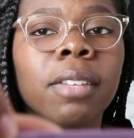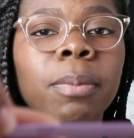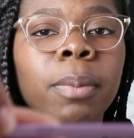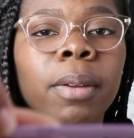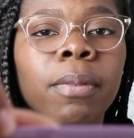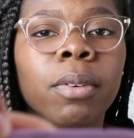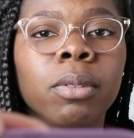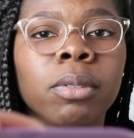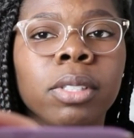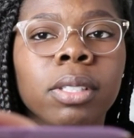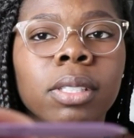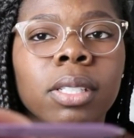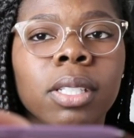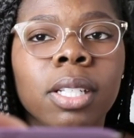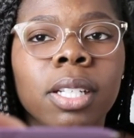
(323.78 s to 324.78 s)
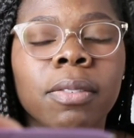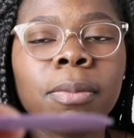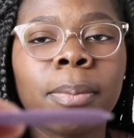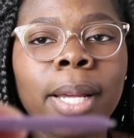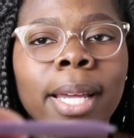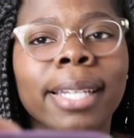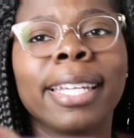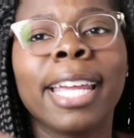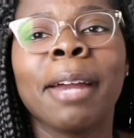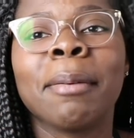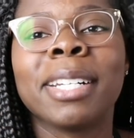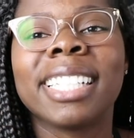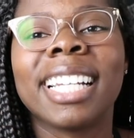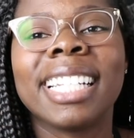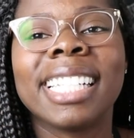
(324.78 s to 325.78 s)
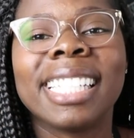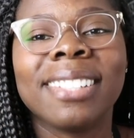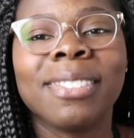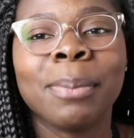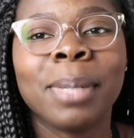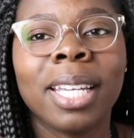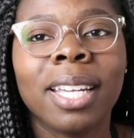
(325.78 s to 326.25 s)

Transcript: if my phone if my camera is gonna zoom